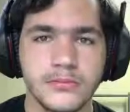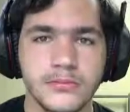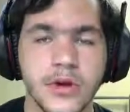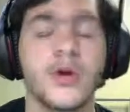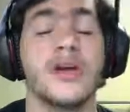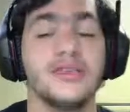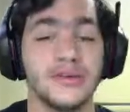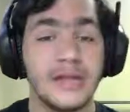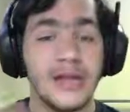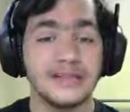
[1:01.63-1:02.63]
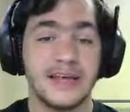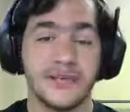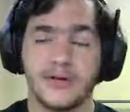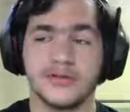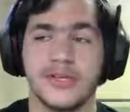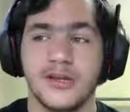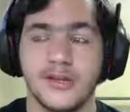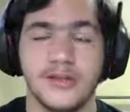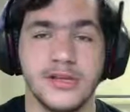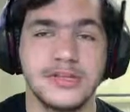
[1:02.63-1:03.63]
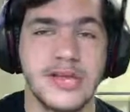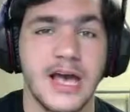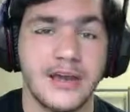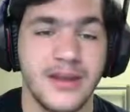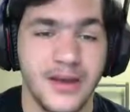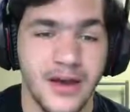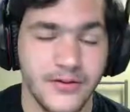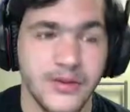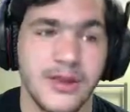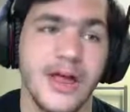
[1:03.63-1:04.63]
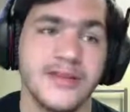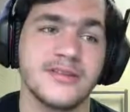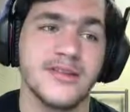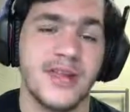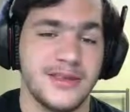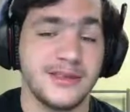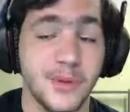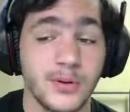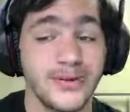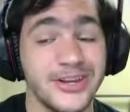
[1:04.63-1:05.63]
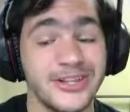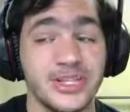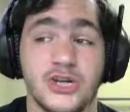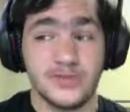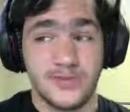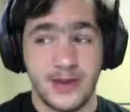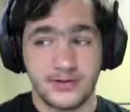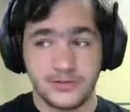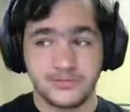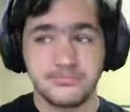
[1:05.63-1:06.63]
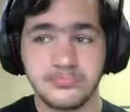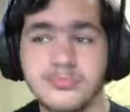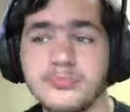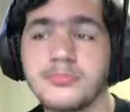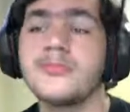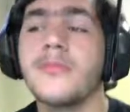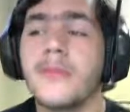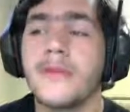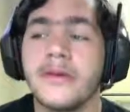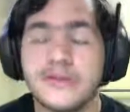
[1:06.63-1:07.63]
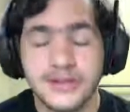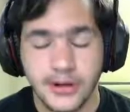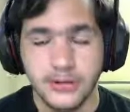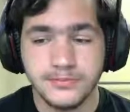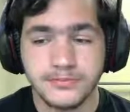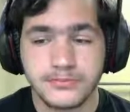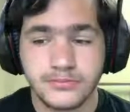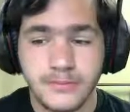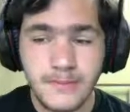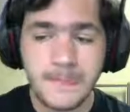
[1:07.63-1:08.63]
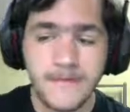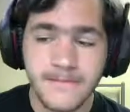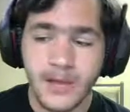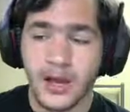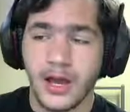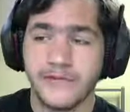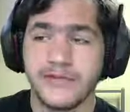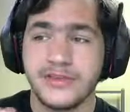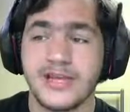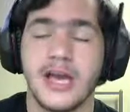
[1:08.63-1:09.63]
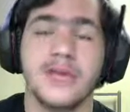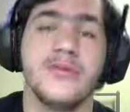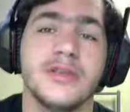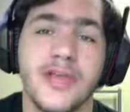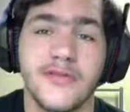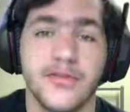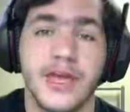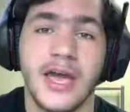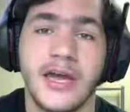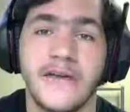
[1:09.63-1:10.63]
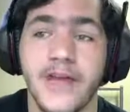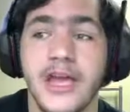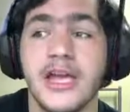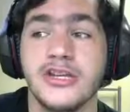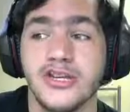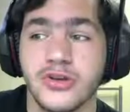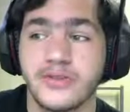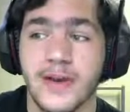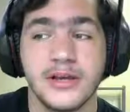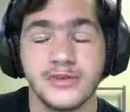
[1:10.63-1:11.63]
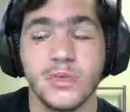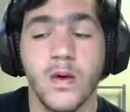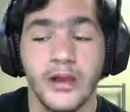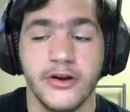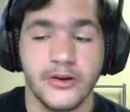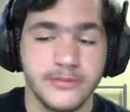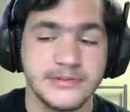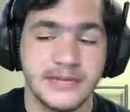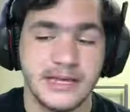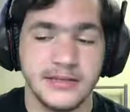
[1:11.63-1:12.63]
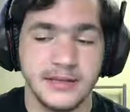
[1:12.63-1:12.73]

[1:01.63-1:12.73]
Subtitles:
Okay, so last time I was looking at the list, I did not realize that this Pokemon gets Shell Smash. So, for this guy, you could definitely have a Shell Smash White Herb set